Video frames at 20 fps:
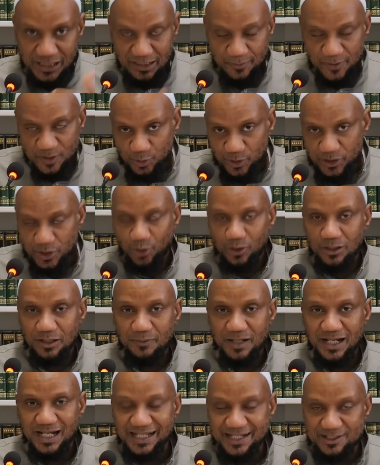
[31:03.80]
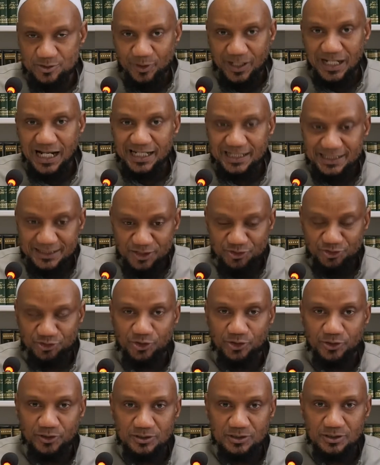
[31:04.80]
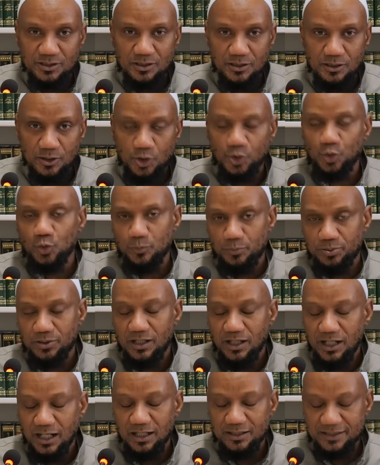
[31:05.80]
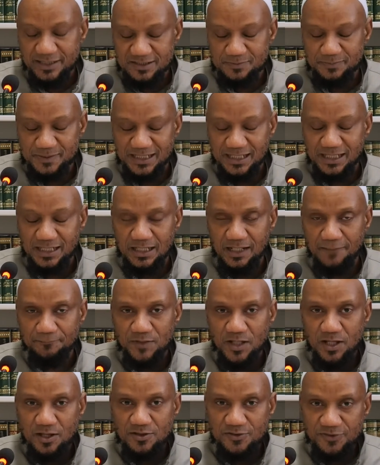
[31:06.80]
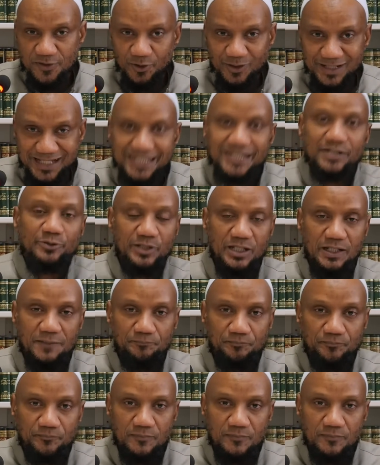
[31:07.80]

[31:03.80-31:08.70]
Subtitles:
between the ulama is regarding this third group, this particular third area,